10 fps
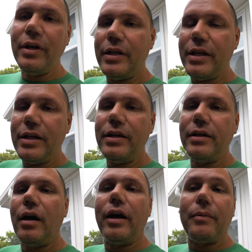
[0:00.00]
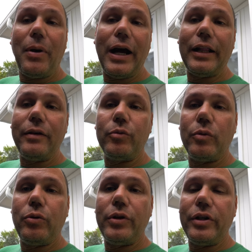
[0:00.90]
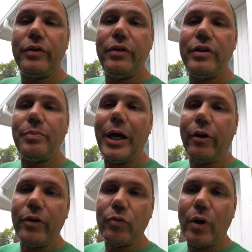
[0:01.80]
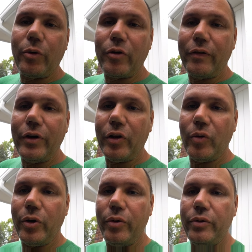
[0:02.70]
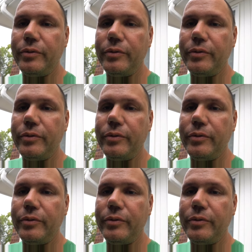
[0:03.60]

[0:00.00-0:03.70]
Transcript: the Honda Pilot will put into these batteries while we're driving down the road.